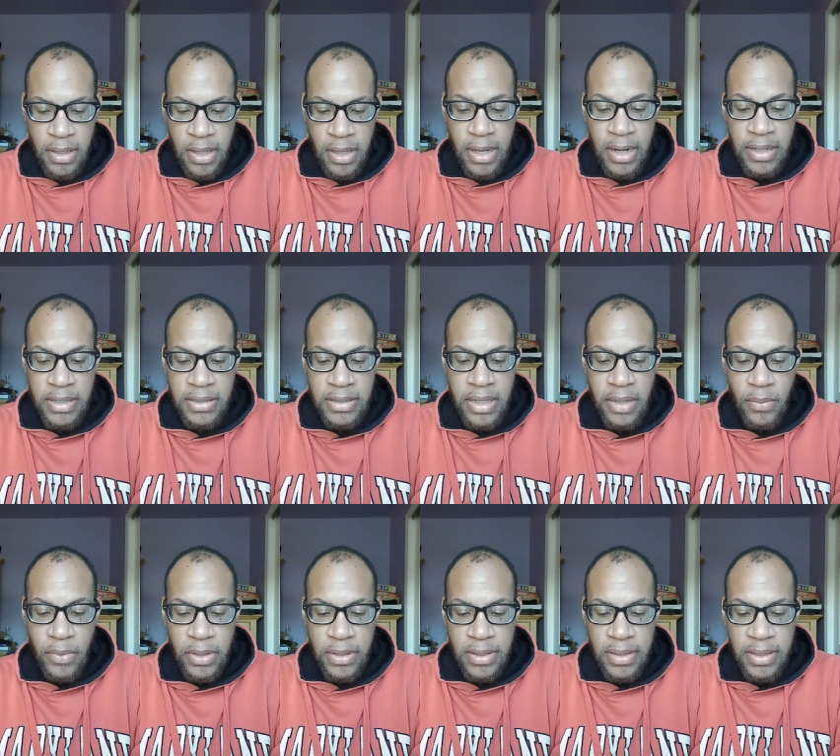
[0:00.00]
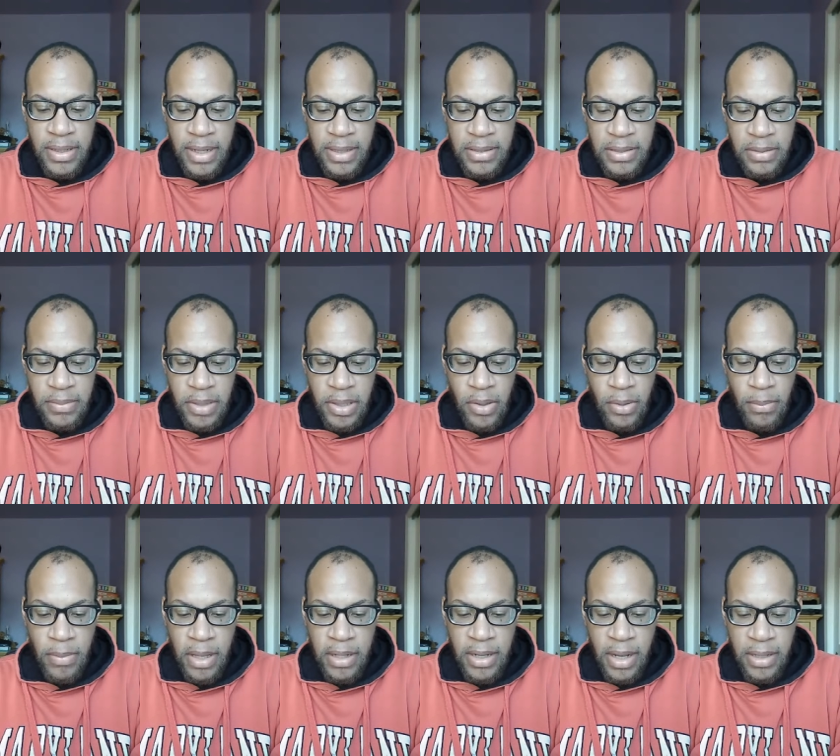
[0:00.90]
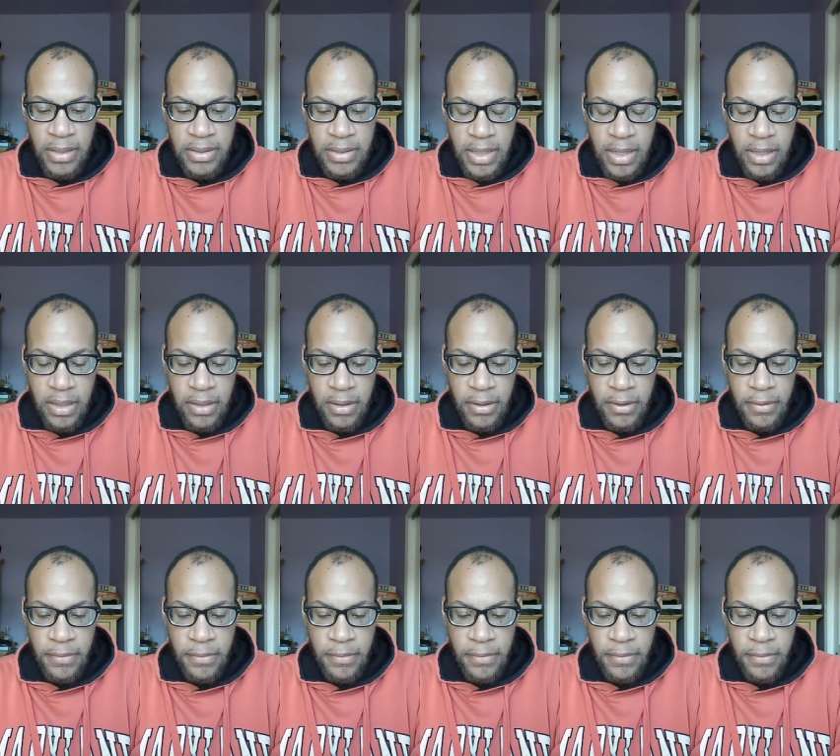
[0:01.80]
and I slept with it next to me on my nightstand.